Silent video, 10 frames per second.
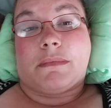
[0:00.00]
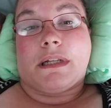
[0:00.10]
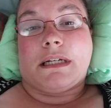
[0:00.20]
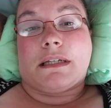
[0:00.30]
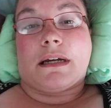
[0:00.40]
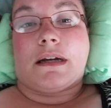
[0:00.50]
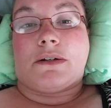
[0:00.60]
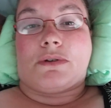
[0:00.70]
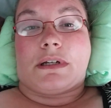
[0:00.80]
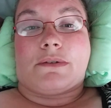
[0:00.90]
least I
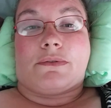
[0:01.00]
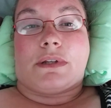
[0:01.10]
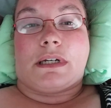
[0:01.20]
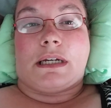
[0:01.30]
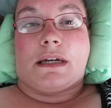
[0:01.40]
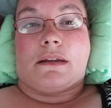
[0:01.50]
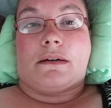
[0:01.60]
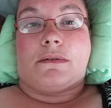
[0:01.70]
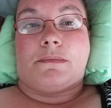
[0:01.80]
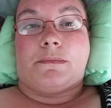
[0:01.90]
got dressed for the day
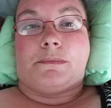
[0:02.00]
though.